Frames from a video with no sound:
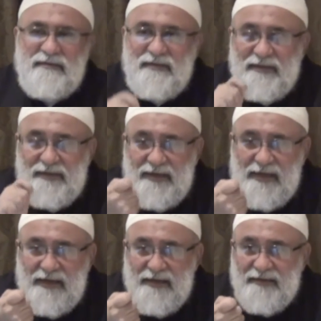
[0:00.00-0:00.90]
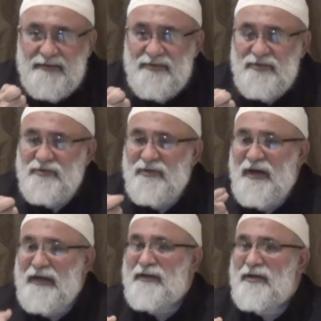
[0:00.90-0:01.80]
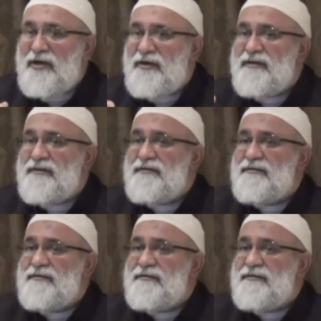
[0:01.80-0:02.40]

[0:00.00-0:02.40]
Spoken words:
The key to unlock